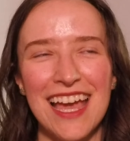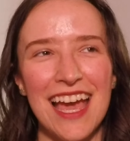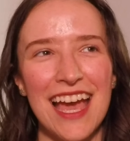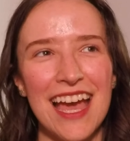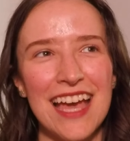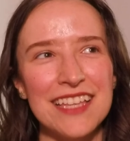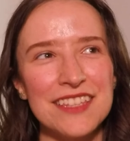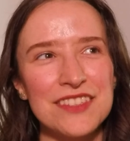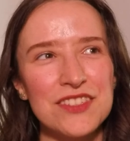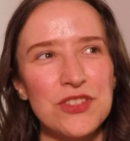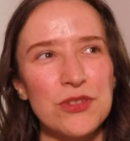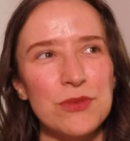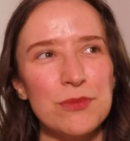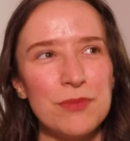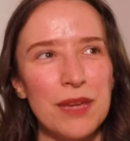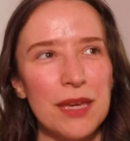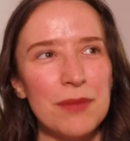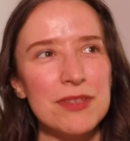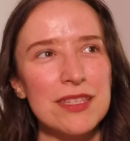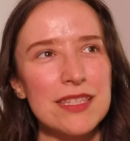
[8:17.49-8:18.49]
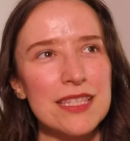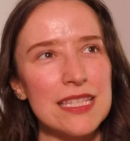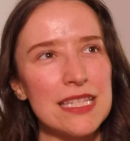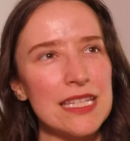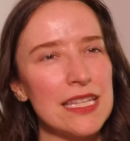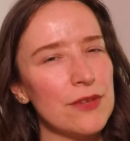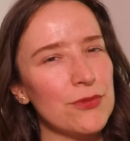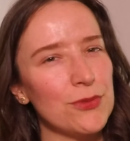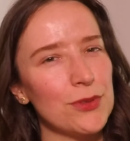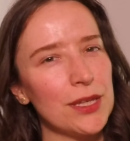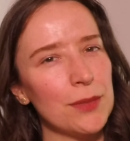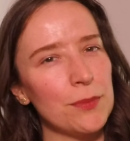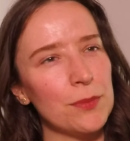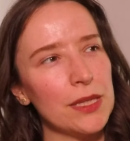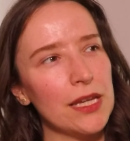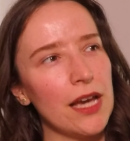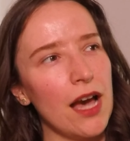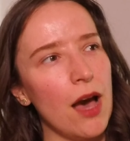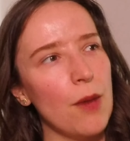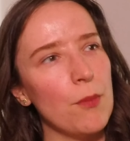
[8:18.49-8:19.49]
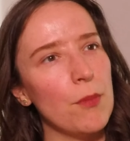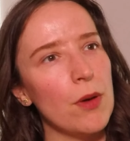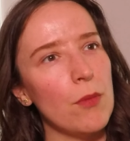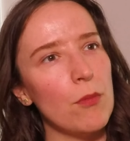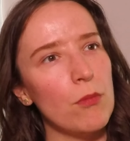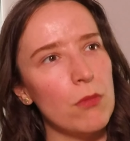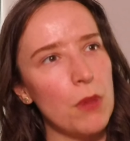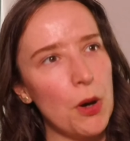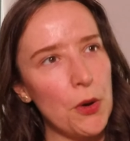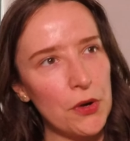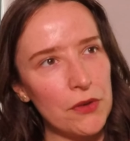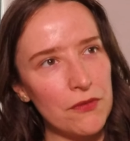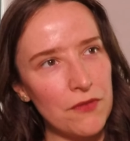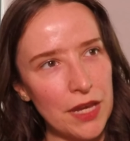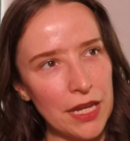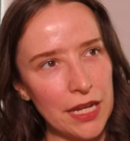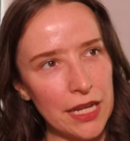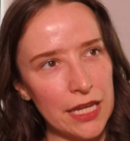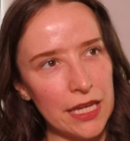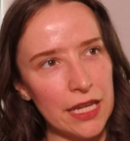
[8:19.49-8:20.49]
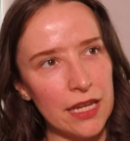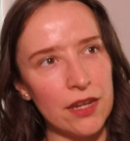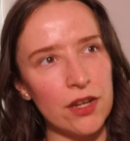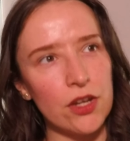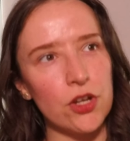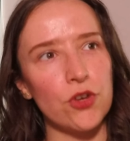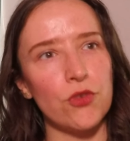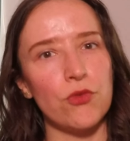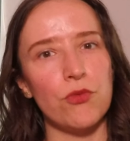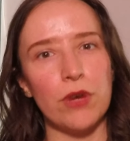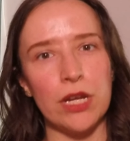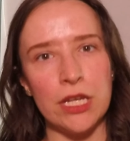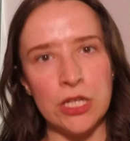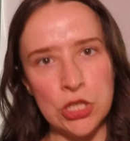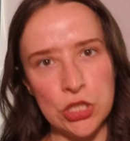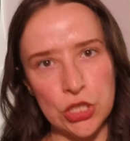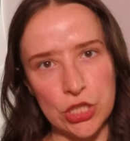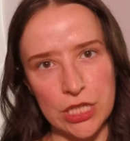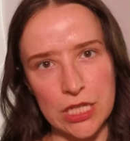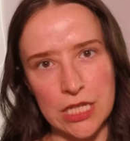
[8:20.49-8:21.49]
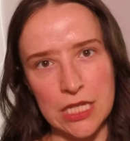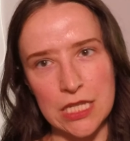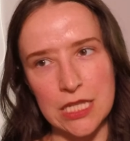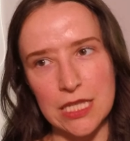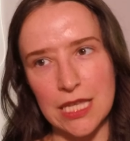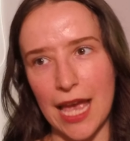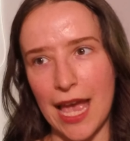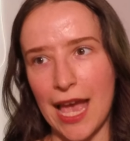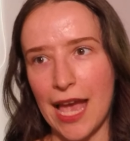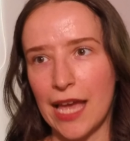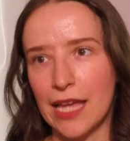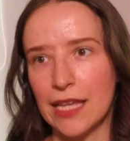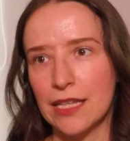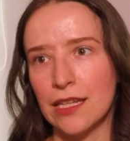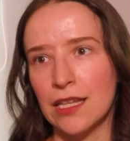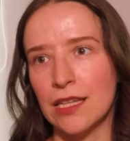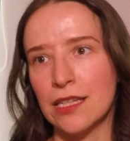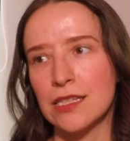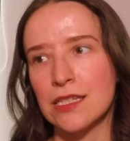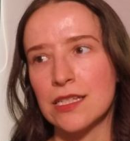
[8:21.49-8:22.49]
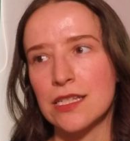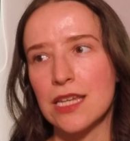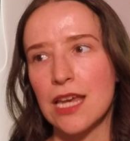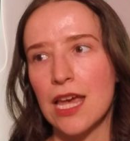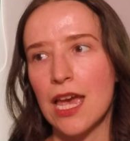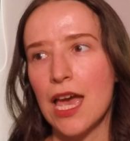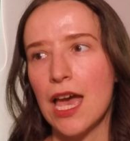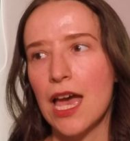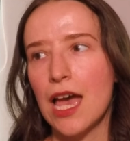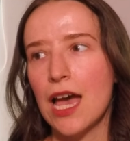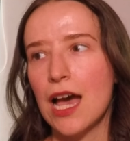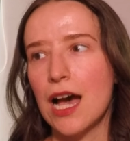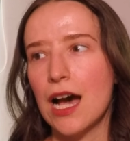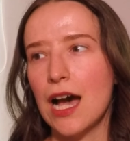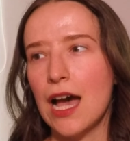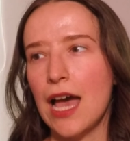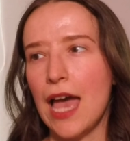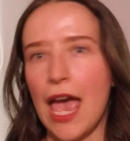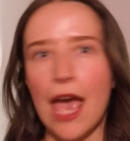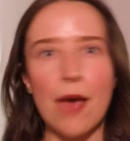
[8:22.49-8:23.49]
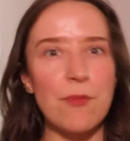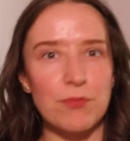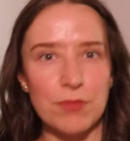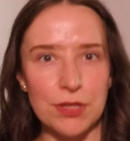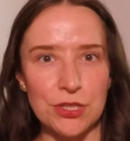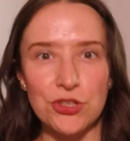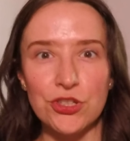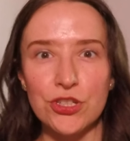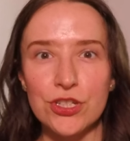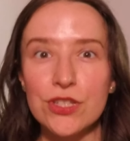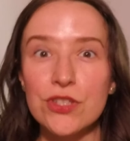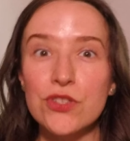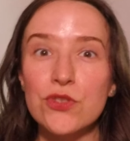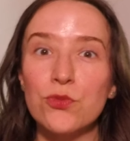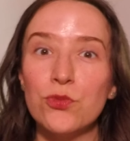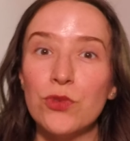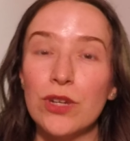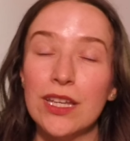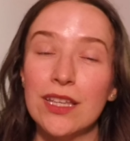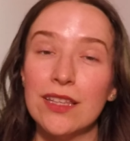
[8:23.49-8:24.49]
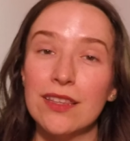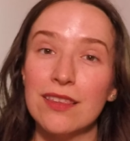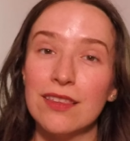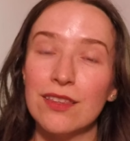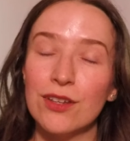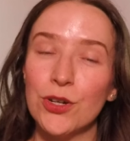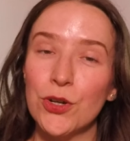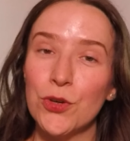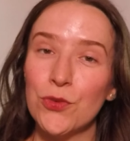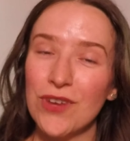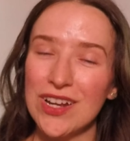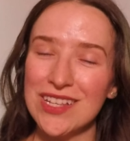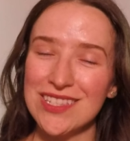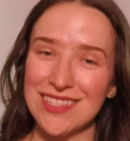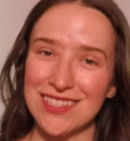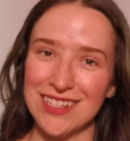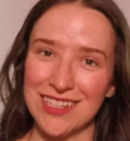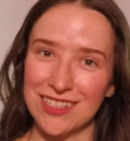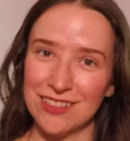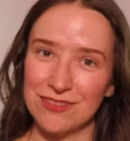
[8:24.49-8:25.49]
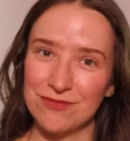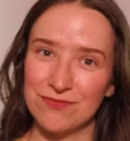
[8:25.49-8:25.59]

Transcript: and to maybe see if we can become motivated, courageous, and ambitious with resting.